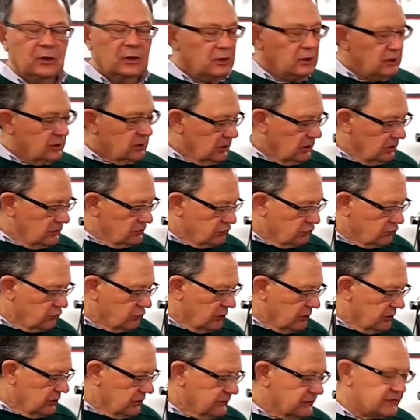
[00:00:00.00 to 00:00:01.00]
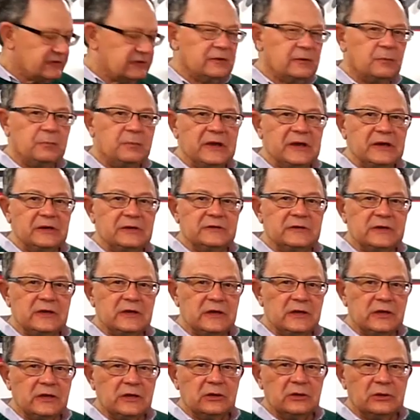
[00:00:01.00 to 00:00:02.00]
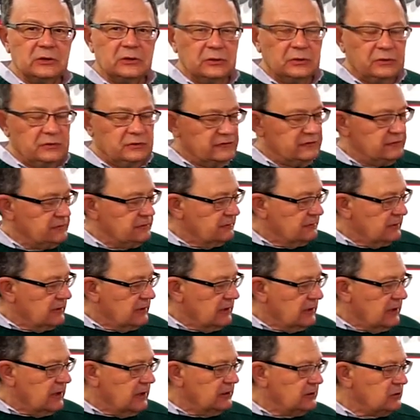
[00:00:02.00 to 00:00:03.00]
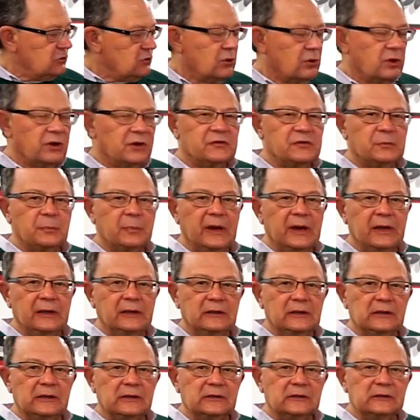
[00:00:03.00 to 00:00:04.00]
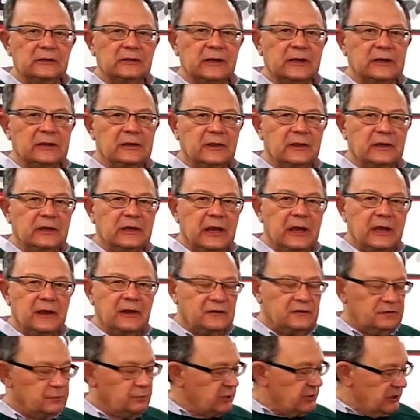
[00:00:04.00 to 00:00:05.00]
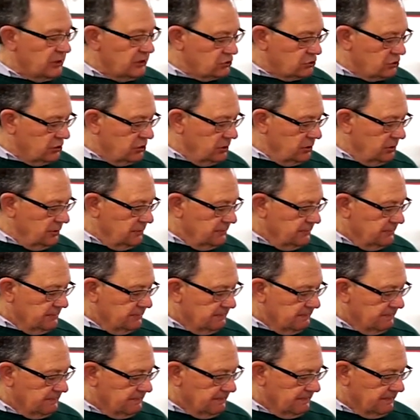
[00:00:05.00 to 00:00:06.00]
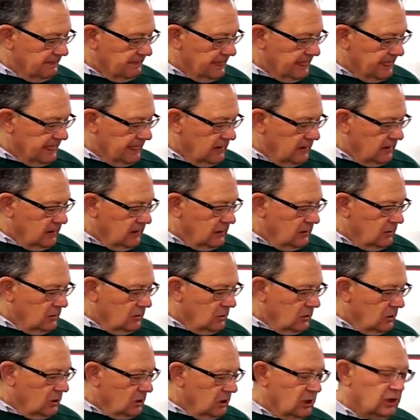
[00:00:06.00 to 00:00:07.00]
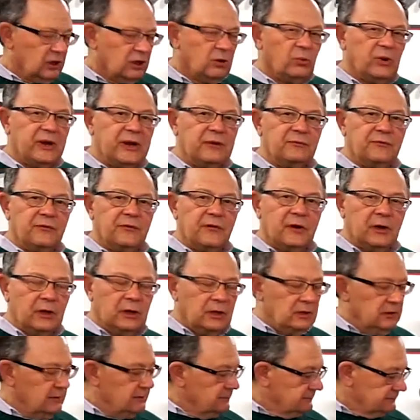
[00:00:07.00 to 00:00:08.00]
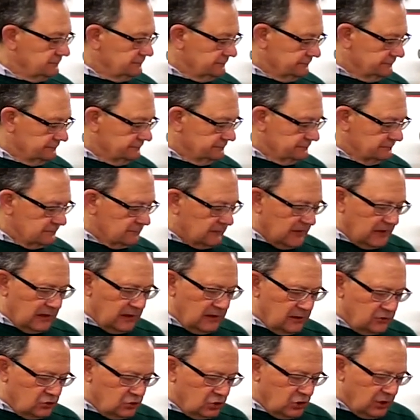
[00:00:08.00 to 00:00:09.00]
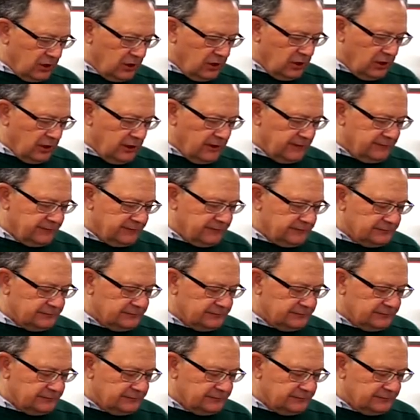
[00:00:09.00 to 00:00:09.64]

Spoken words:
controls the BTUs and correspondingly the gas pressure all the way full and shut off.